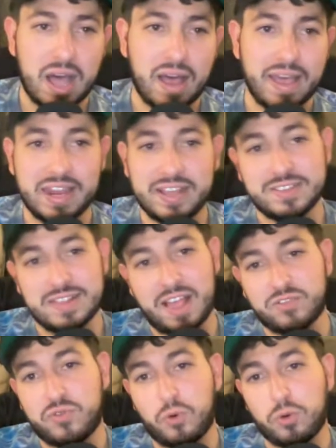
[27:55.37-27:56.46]
in his
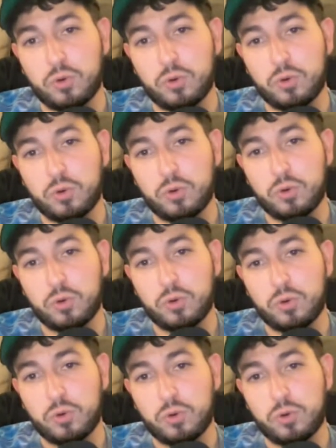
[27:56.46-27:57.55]
last 4 starts, which is not
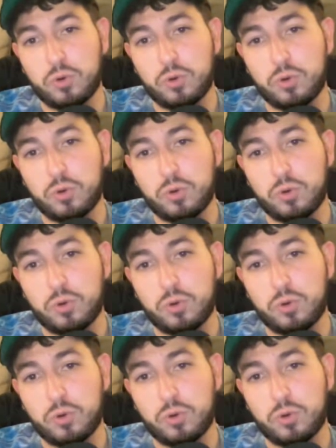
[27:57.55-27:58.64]
a great number.
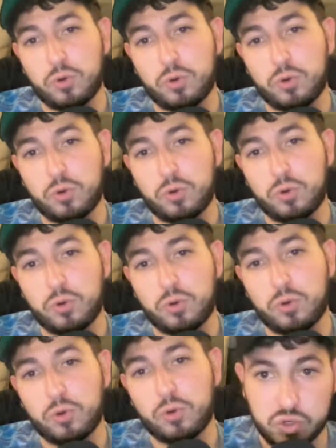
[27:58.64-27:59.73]
But, you know, in 4
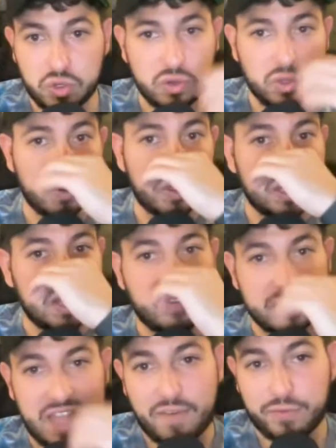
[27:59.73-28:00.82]
starts, you can live with
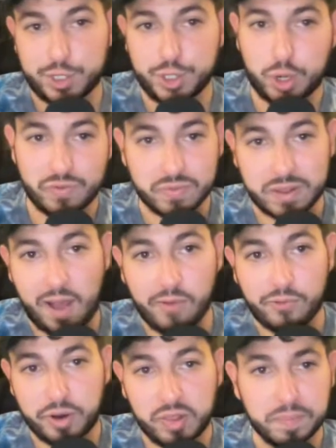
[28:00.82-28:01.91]
that for sure from Kyle
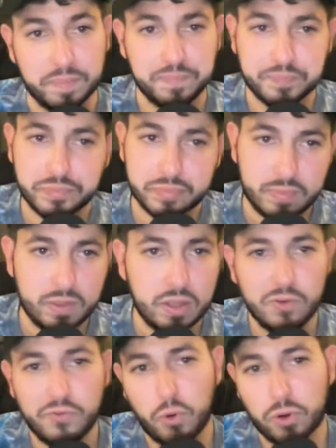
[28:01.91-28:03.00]
Freeland.
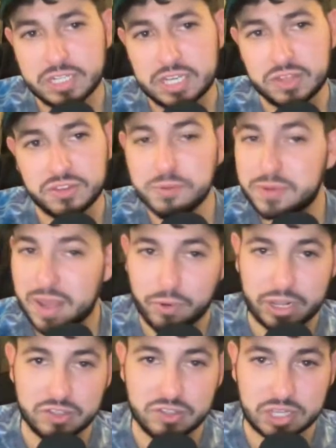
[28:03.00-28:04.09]
14th of September
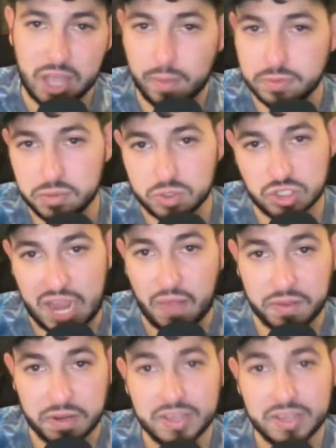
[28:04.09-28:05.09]
against the Cubs, he was solid.